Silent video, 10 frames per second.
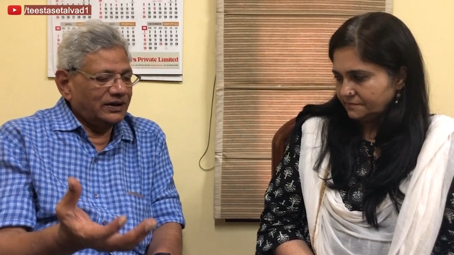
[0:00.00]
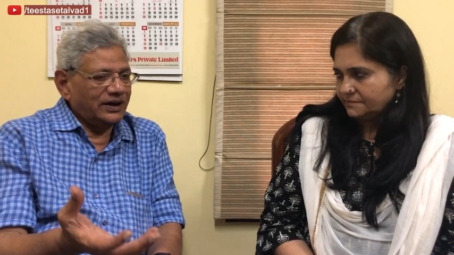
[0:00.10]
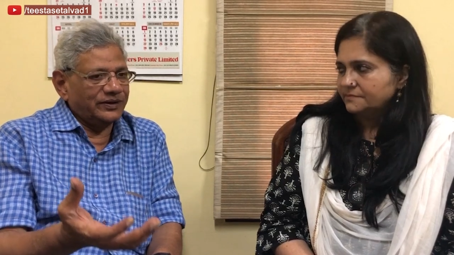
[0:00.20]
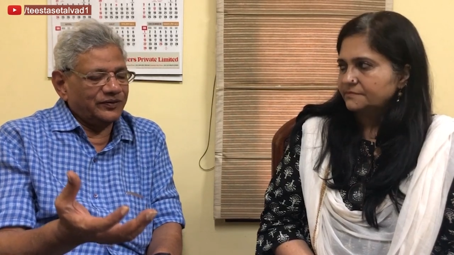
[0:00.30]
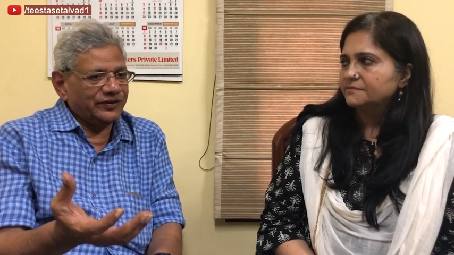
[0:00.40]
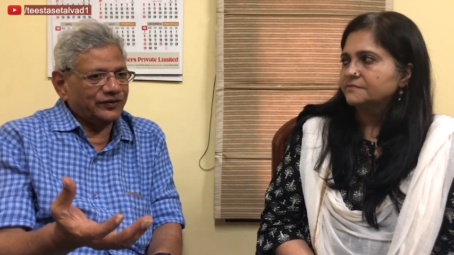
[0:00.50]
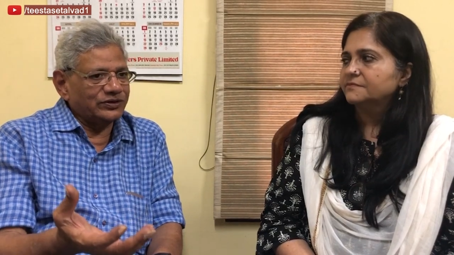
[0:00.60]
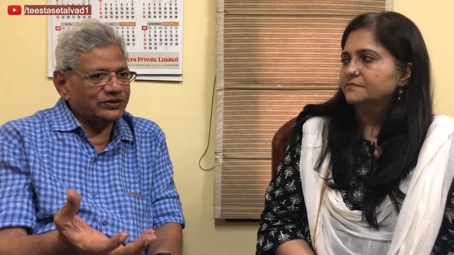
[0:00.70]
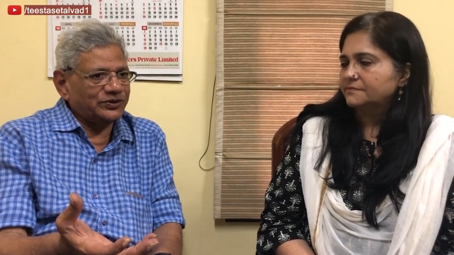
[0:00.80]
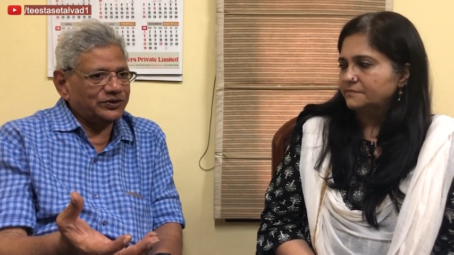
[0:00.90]
Speaker 1: like we have
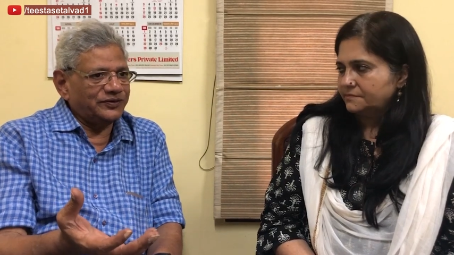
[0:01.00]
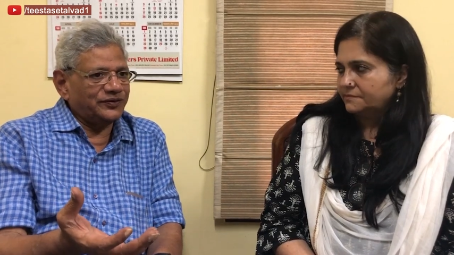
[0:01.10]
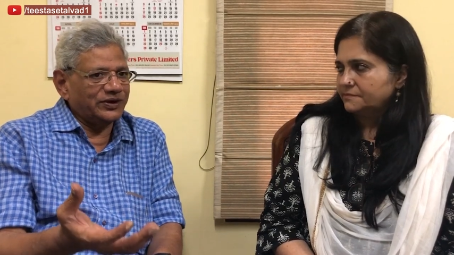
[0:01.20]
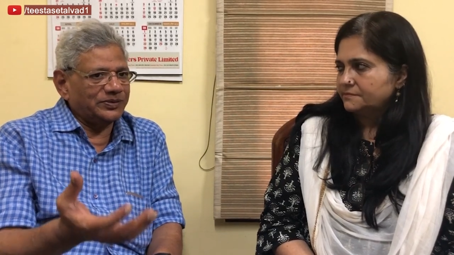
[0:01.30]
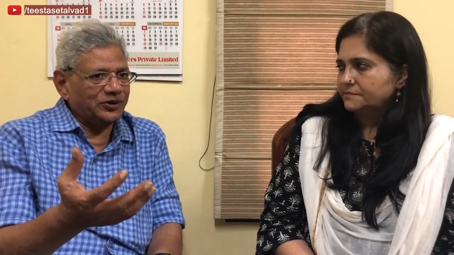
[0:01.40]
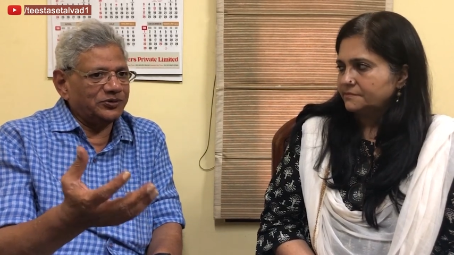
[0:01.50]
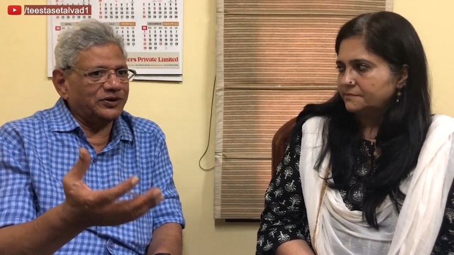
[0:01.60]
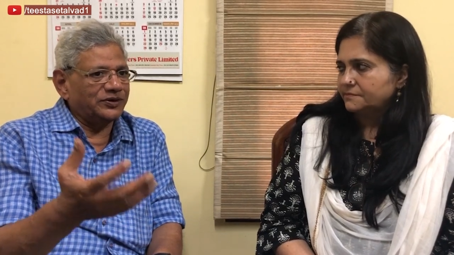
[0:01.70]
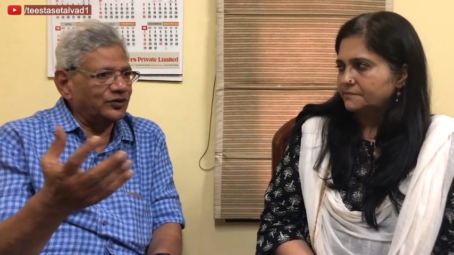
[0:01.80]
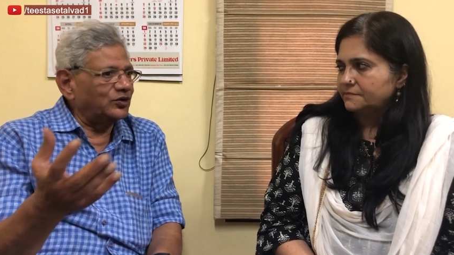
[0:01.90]
constituted for the
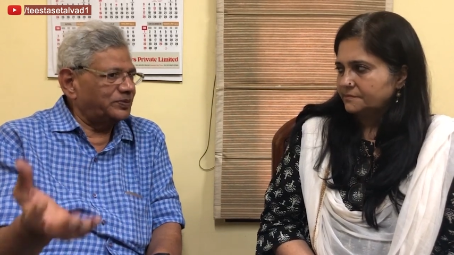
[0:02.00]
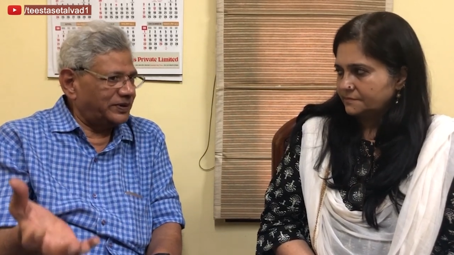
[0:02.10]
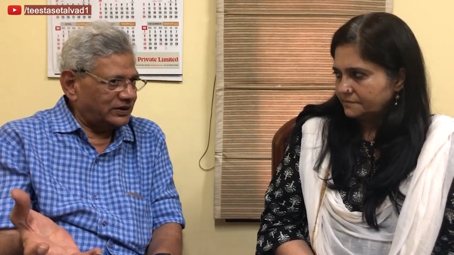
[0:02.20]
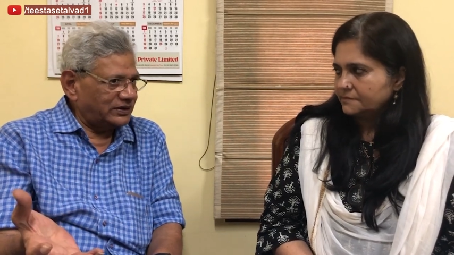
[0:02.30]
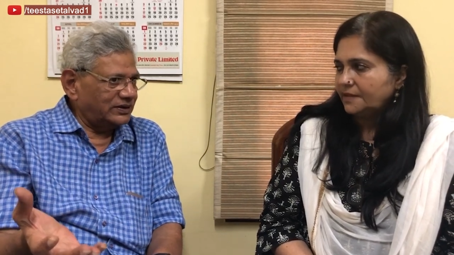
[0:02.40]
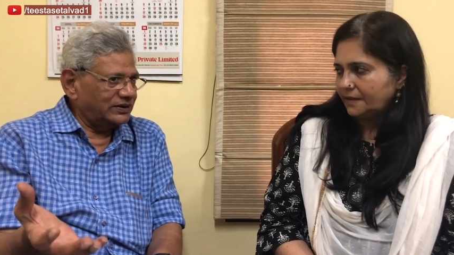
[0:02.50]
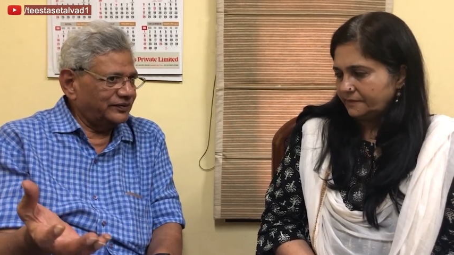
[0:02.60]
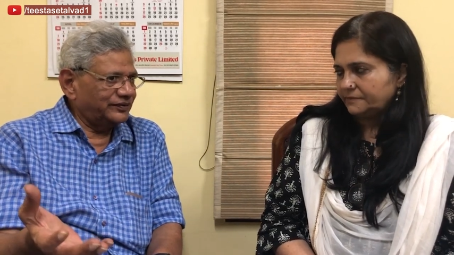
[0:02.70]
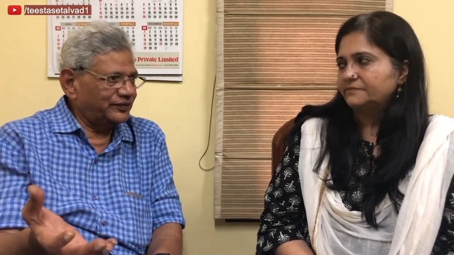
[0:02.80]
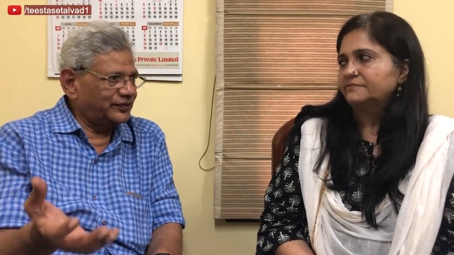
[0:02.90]
appointment of Lokpal
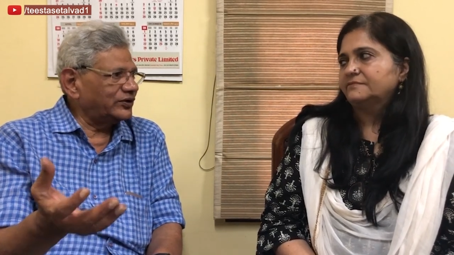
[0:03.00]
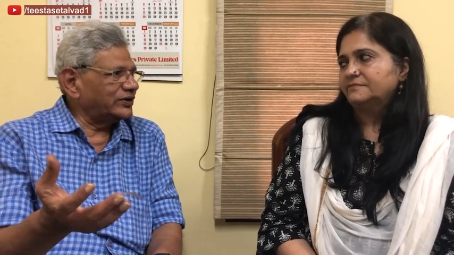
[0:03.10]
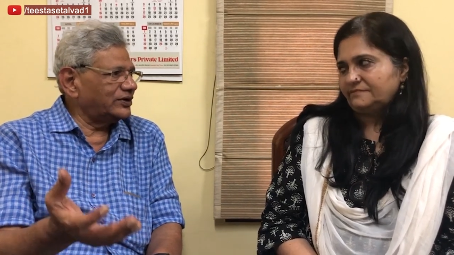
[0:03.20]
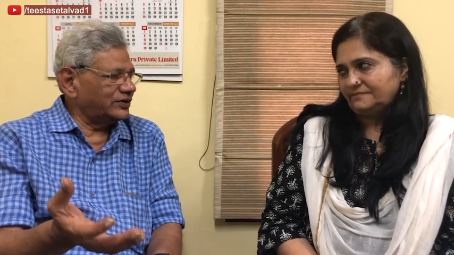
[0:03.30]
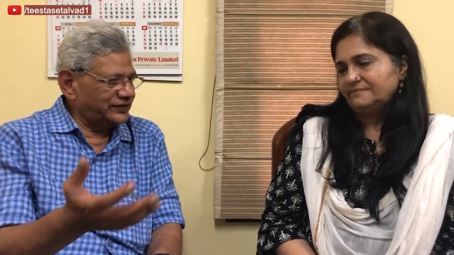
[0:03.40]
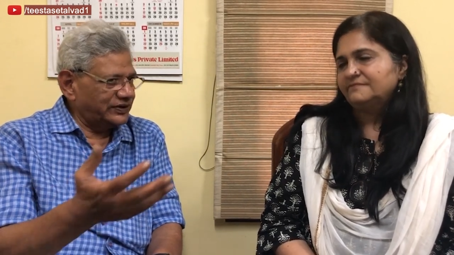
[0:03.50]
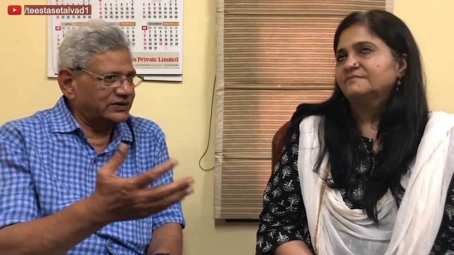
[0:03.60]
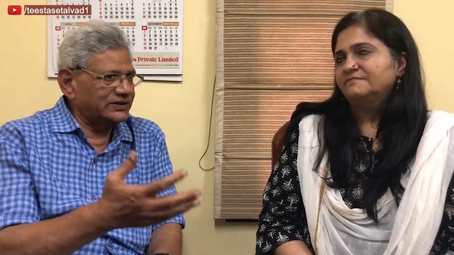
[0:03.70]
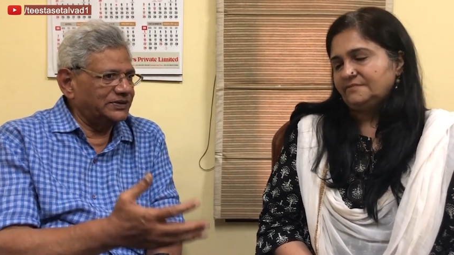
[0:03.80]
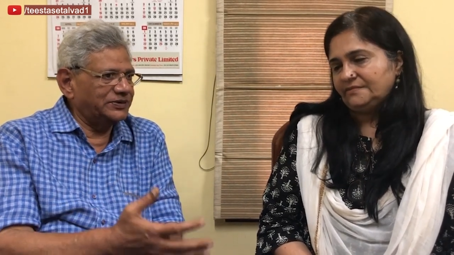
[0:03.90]
for that of the
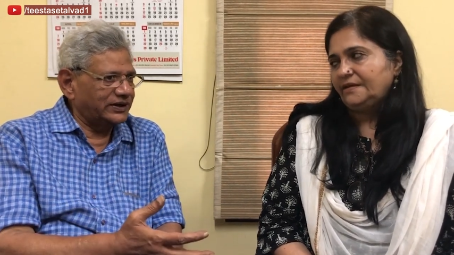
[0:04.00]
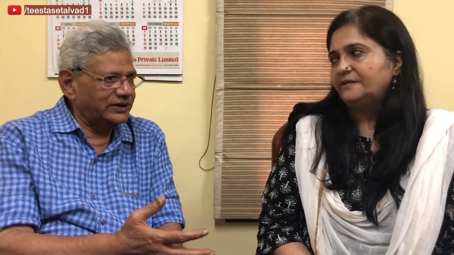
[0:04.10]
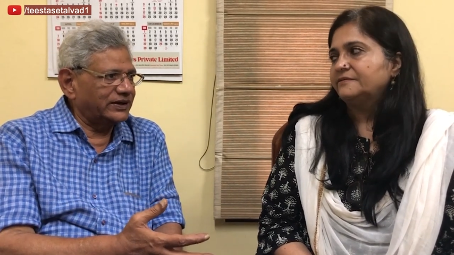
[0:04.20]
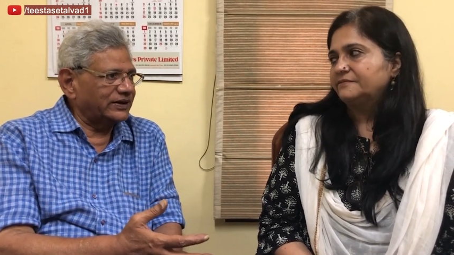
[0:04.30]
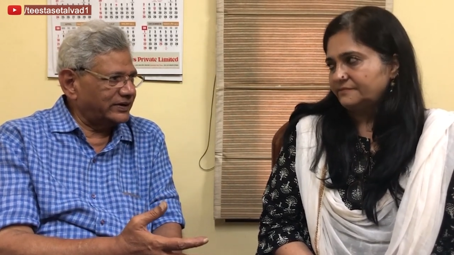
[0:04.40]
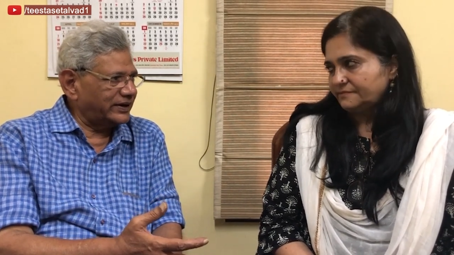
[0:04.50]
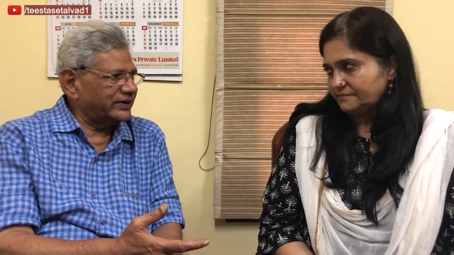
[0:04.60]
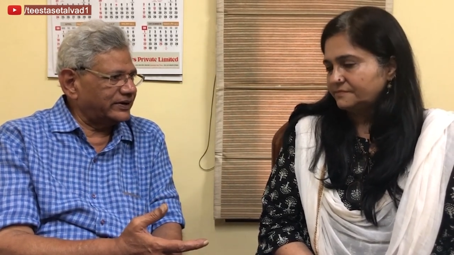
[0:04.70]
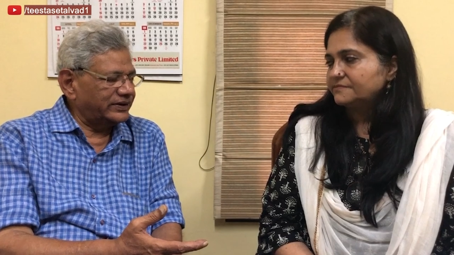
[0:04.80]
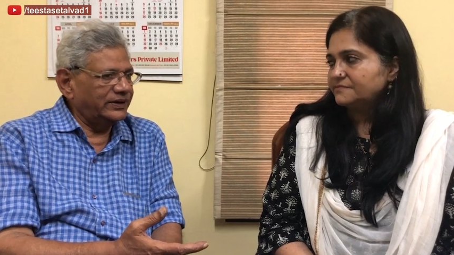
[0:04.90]
CBI
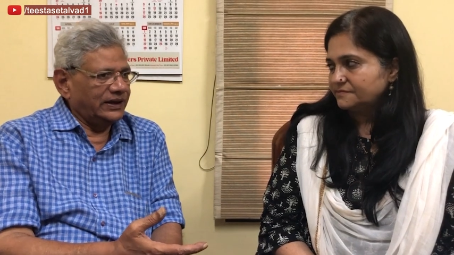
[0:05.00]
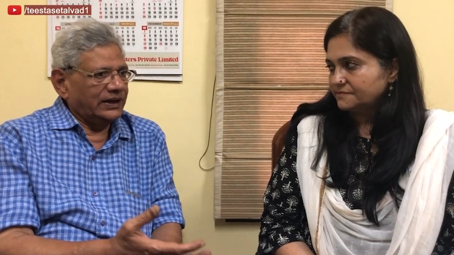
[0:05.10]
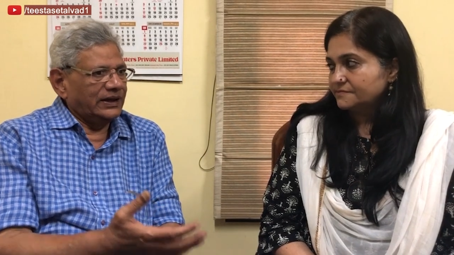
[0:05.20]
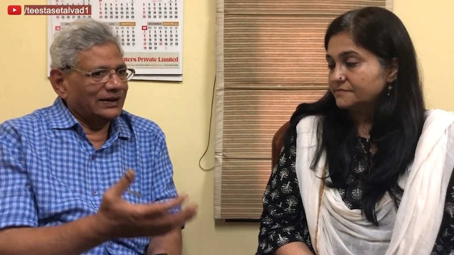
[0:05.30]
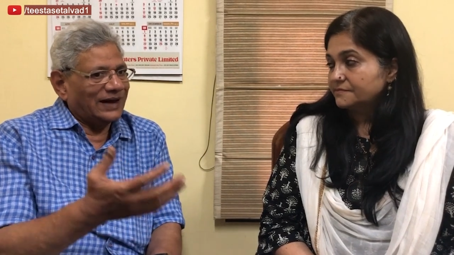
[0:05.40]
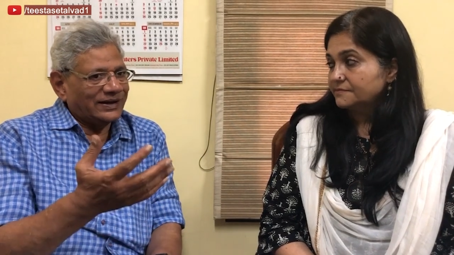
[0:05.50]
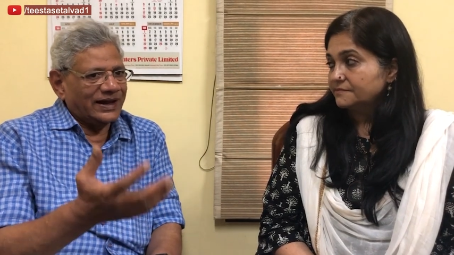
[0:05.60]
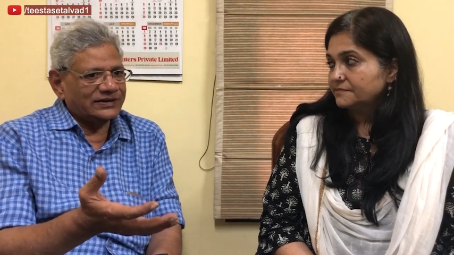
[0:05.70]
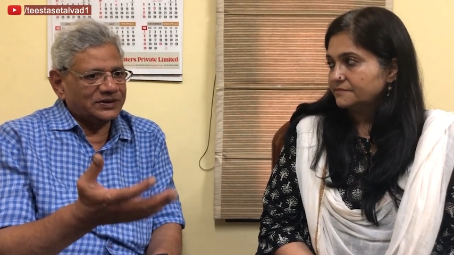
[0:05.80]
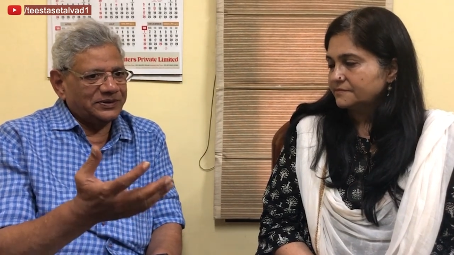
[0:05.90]
director. That
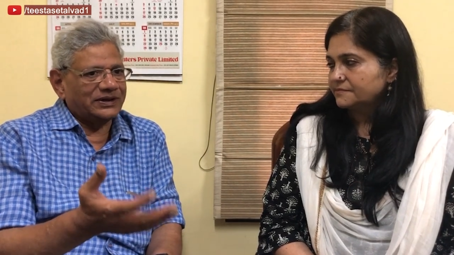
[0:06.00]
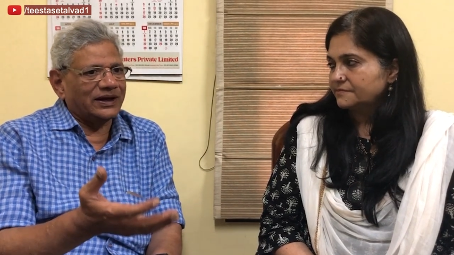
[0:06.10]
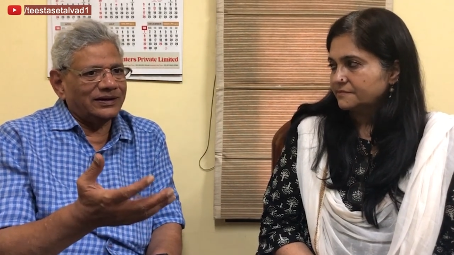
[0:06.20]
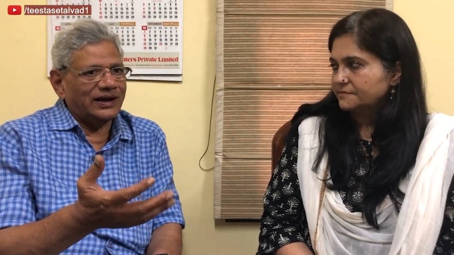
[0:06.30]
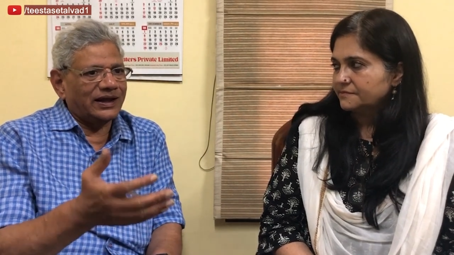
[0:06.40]
has to be done,